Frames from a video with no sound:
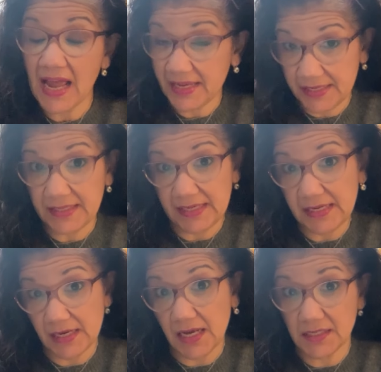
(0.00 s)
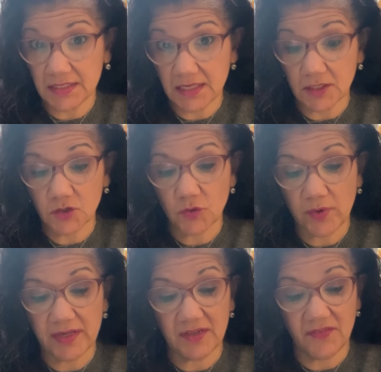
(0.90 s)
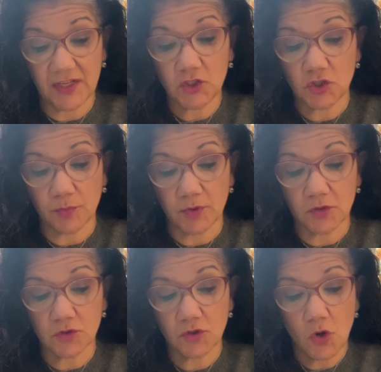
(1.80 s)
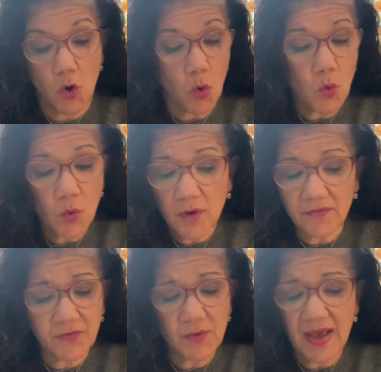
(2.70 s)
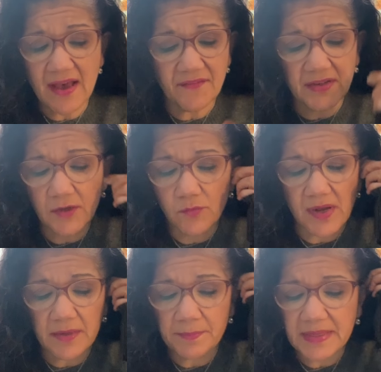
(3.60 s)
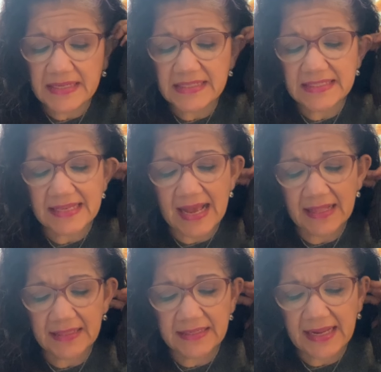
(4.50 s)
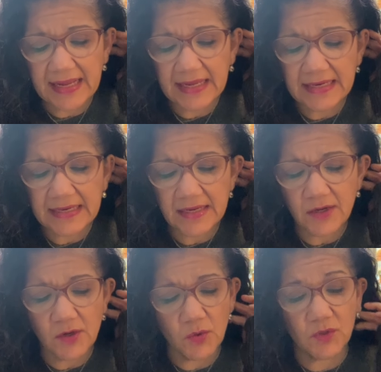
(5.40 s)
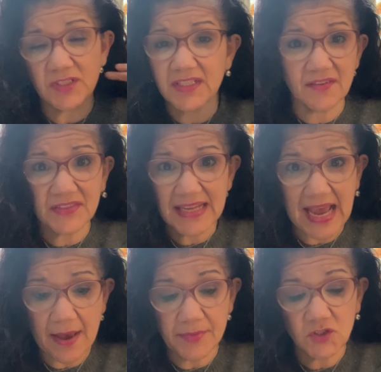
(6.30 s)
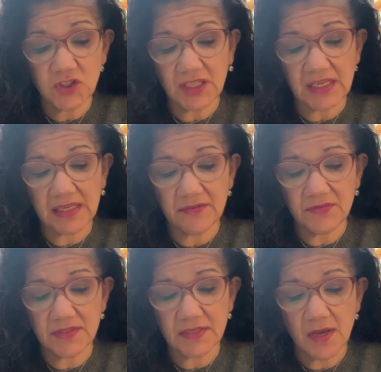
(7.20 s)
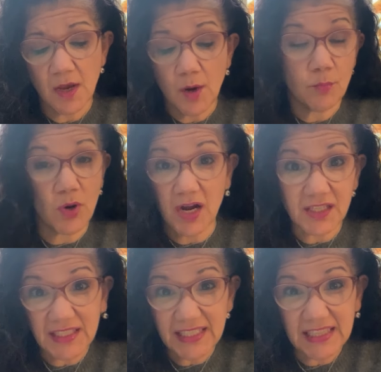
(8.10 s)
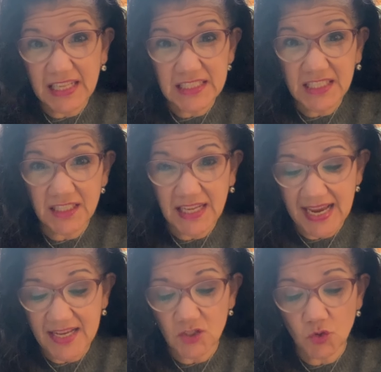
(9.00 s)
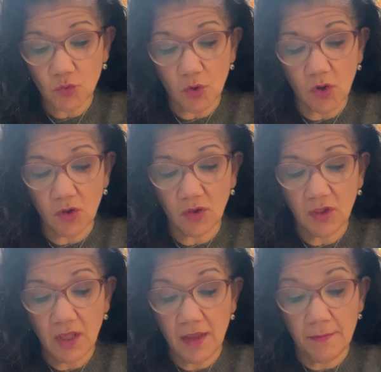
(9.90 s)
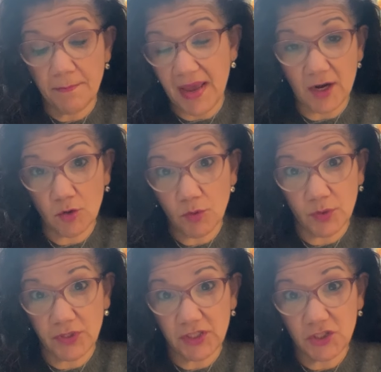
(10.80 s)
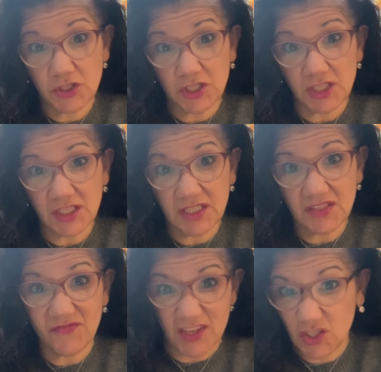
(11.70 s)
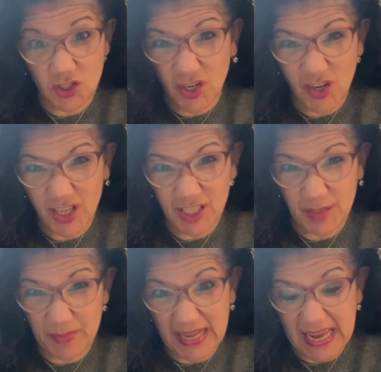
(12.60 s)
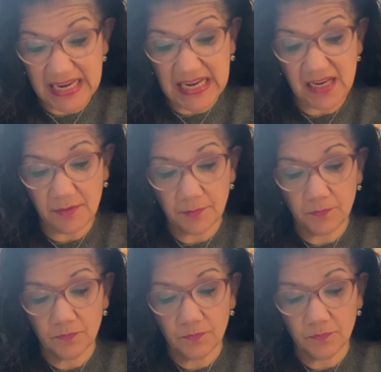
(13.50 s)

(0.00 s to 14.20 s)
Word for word: I can eat unadulterated vegetables, or if you have any red bean salad handy or stuffed cabbage leaves, broccoli and lentil casserole, macaroni and cheese, vegetarian spaghetti.